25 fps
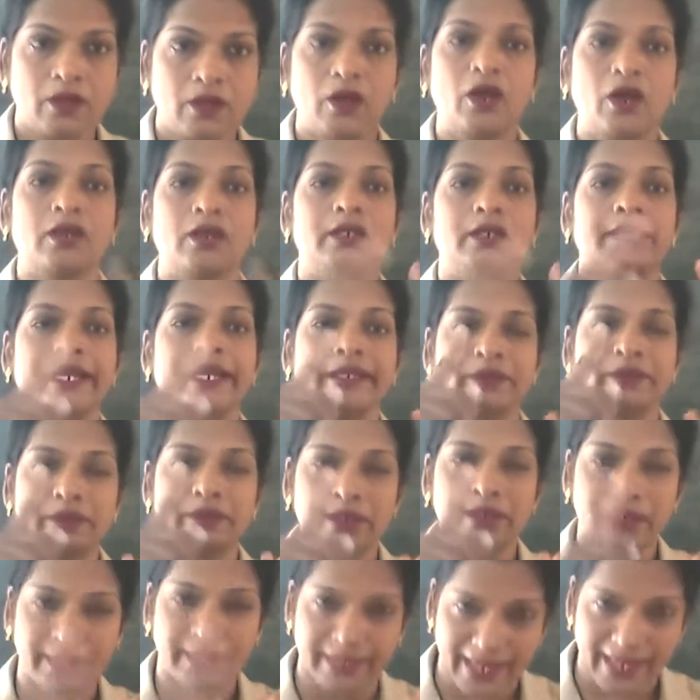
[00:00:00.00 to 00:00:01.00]
or
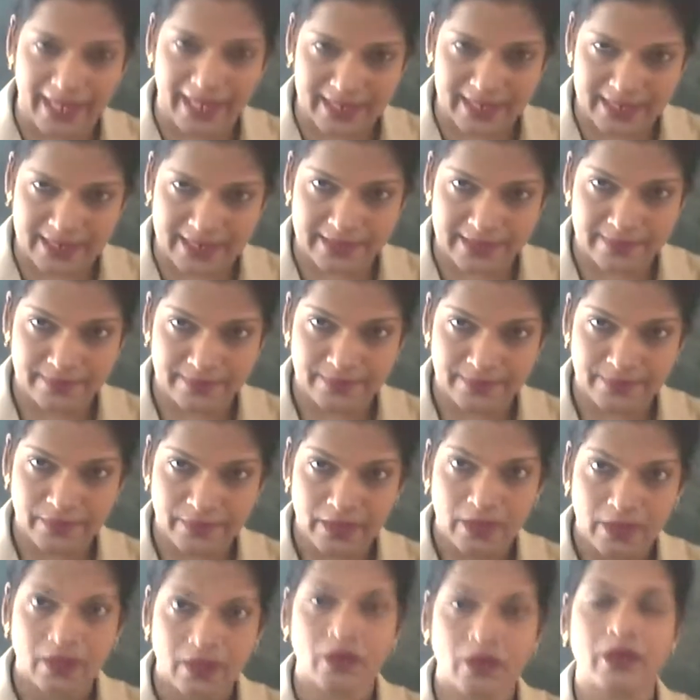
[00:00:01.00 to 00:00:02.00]
nitrogen gas
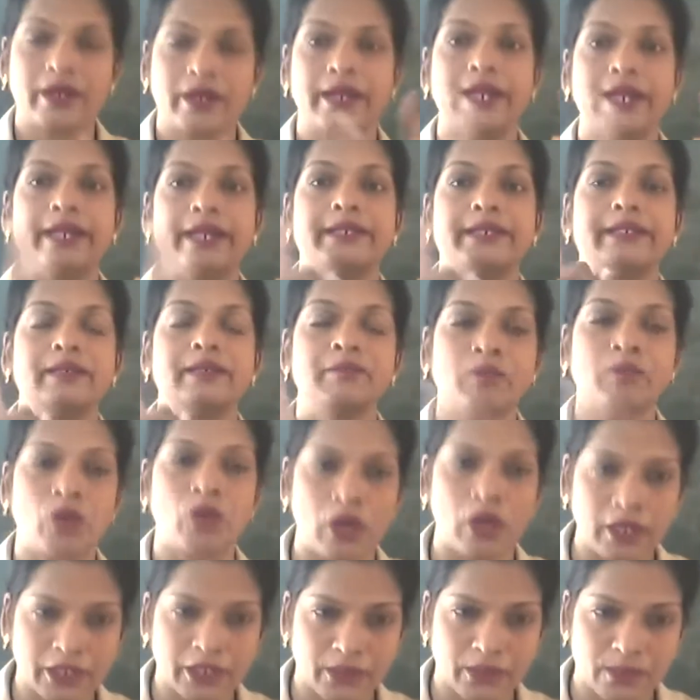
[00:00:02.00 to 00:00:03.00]
or nitrogen
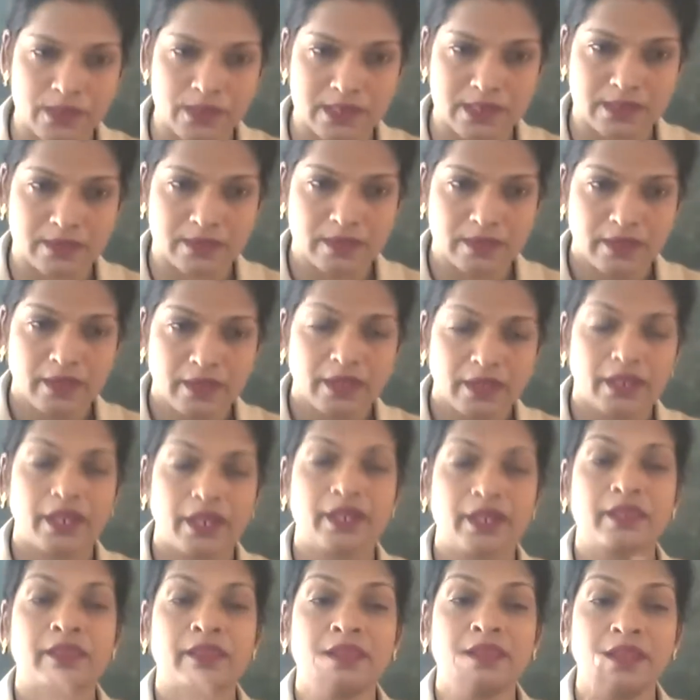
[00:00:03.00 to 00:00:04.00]
molecules,
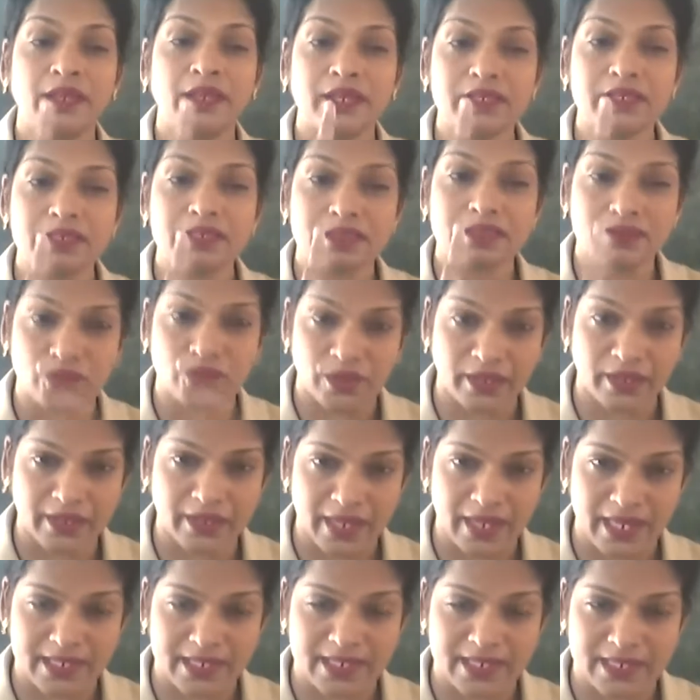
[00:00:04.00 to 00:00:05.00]
in these 3
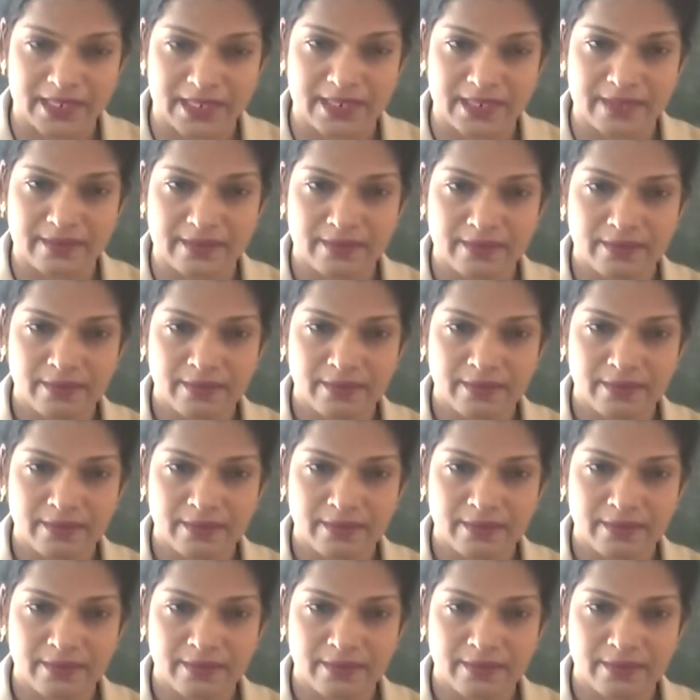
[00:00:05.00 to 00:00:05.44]
cases,